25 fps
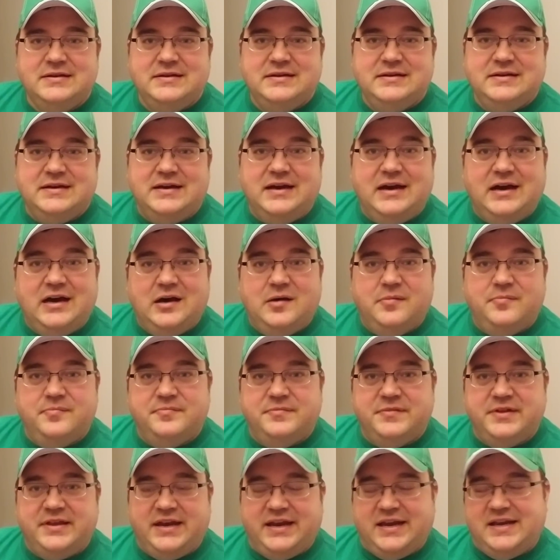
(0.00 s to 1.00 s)

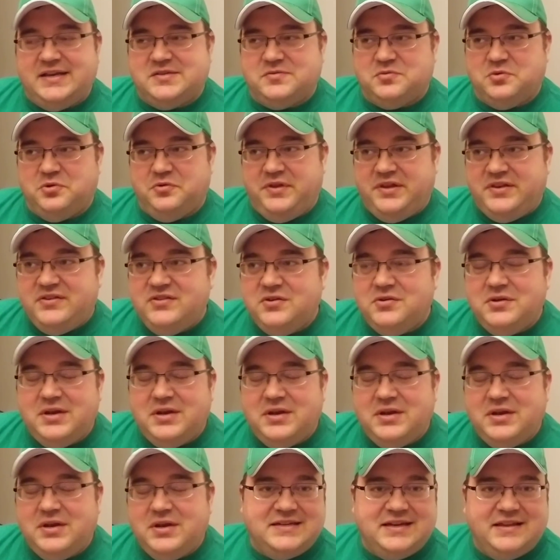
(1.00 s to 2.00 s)
And I guess we're only 2
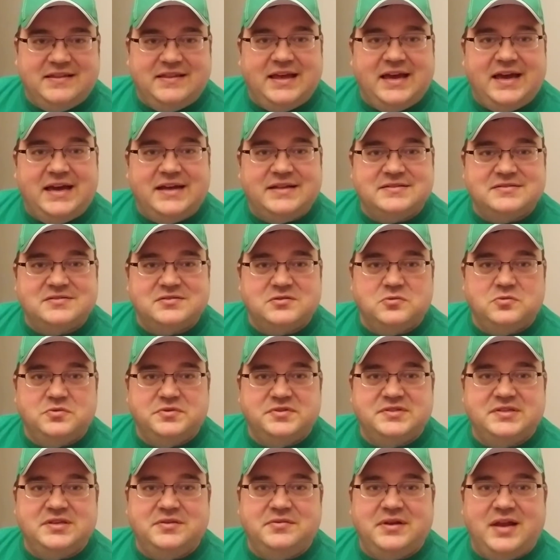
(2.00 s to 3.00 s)
days into that, so we'll
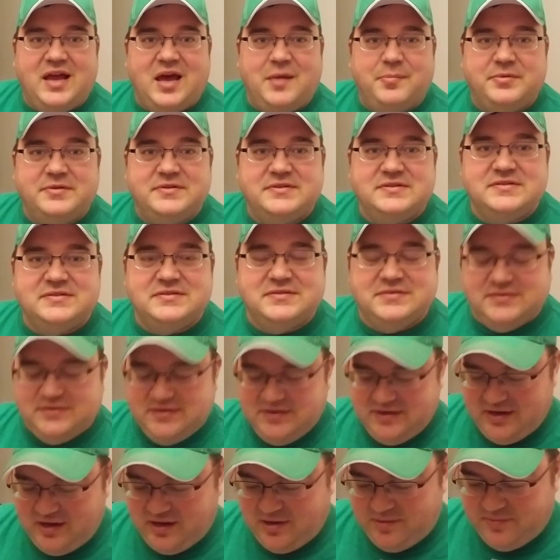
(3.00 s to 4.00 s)
see what happens.
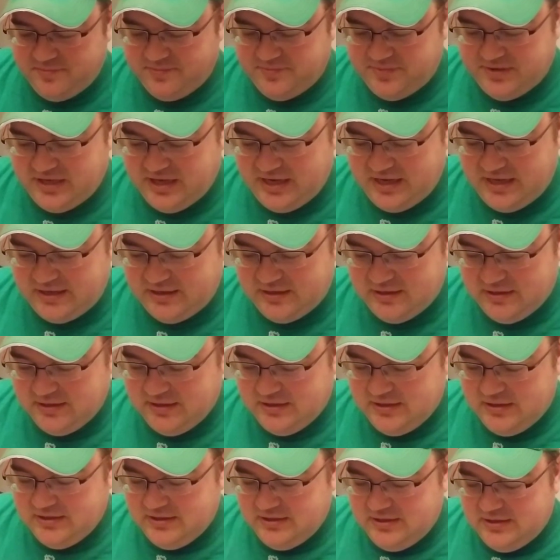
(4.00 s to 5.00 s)

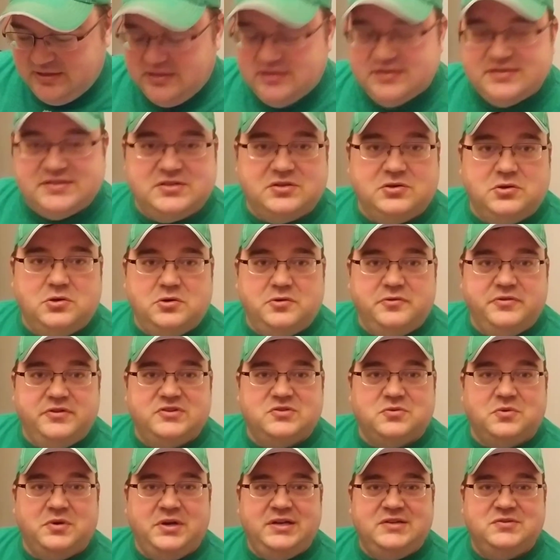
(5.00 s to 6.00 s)
So the
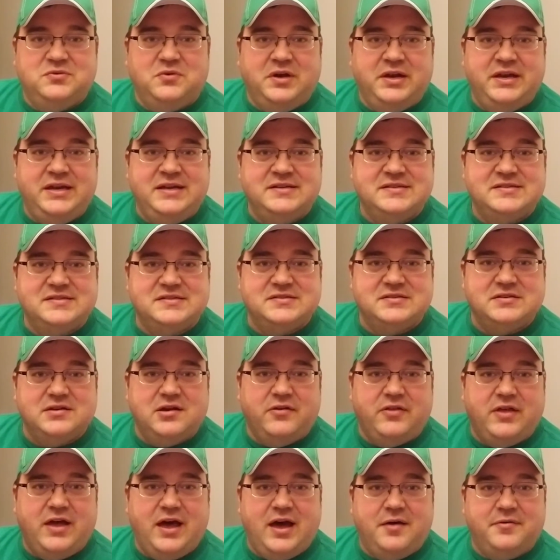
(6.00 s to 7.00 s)
2020s are
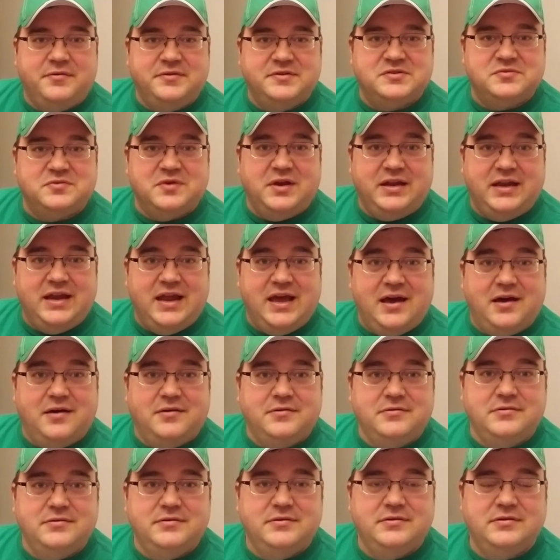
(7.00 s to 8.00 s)
the hot ones right now.
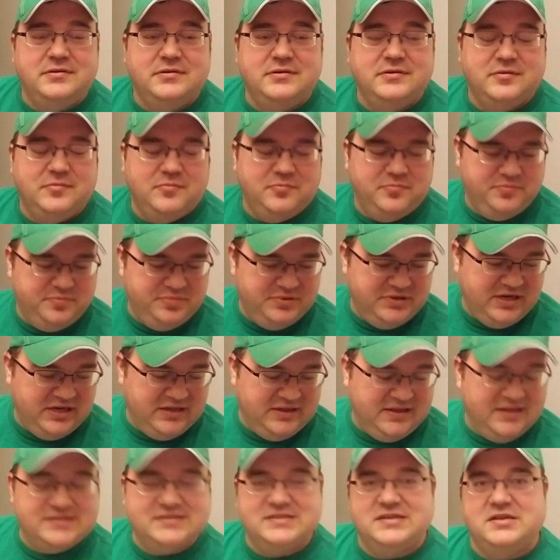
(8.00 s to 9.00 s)
But
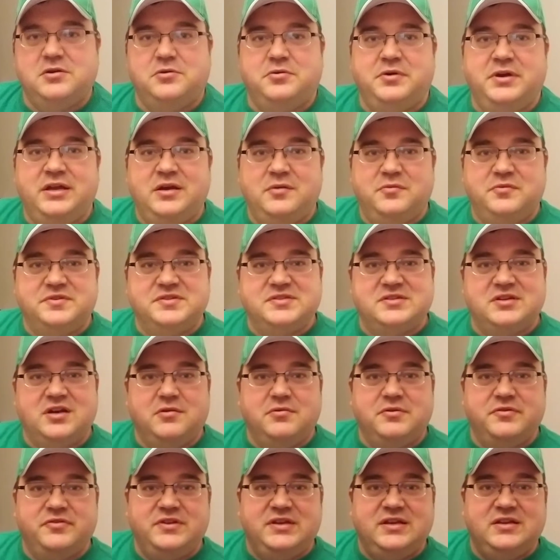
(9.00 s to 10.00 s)
let's go in and we'll start
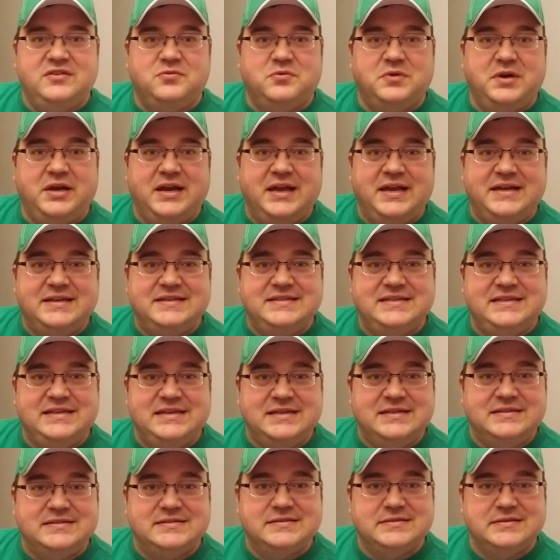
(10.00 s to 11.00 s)
with the
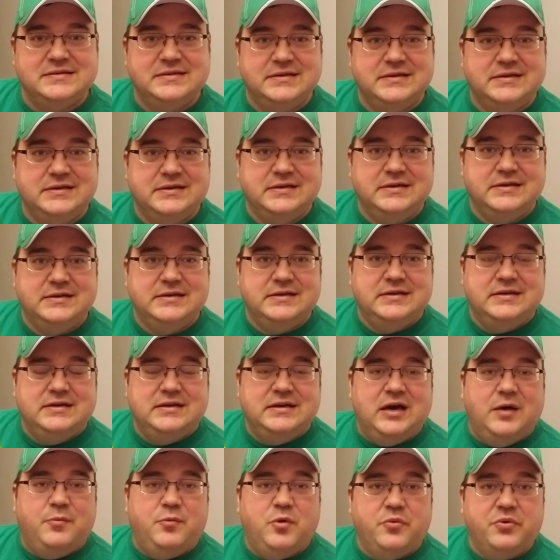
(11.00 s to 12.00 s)
2019s.
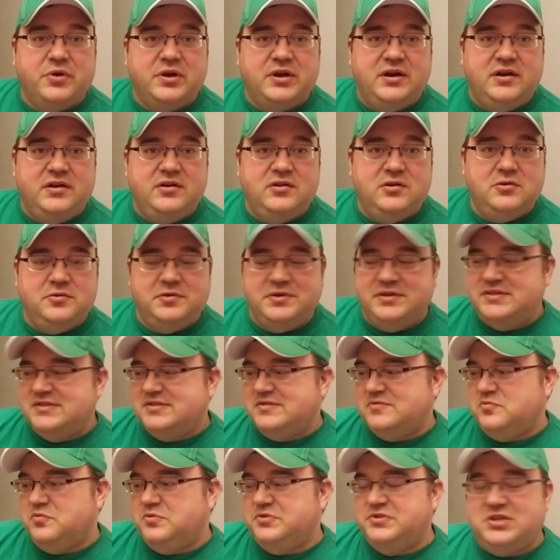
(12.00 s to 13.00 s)
What we're going to do is
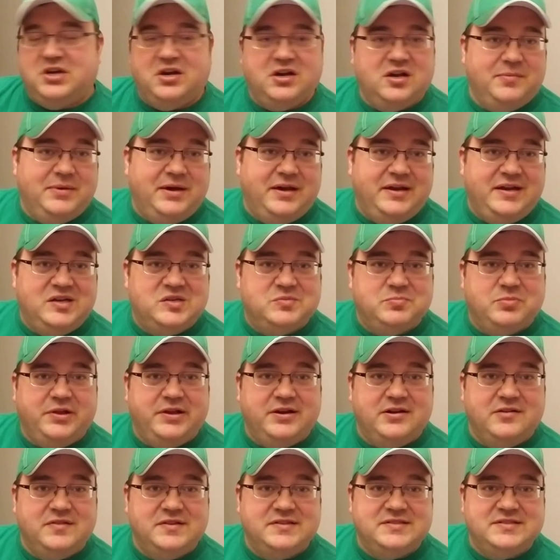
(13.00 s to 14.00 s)
we'll talk about each
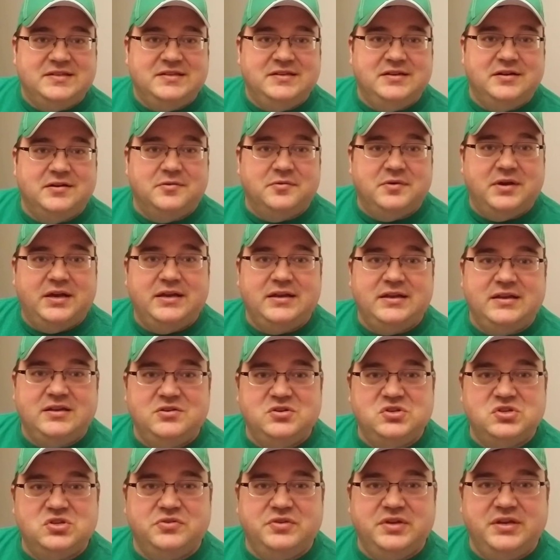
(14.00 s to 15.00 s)
player that's in here, right?
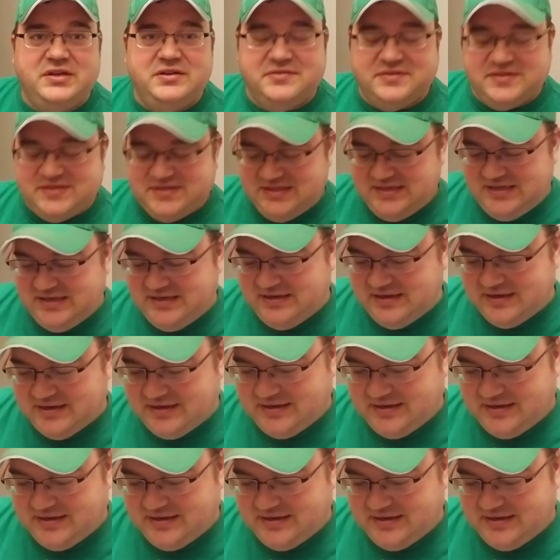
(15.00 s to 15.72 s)
Usually you'll see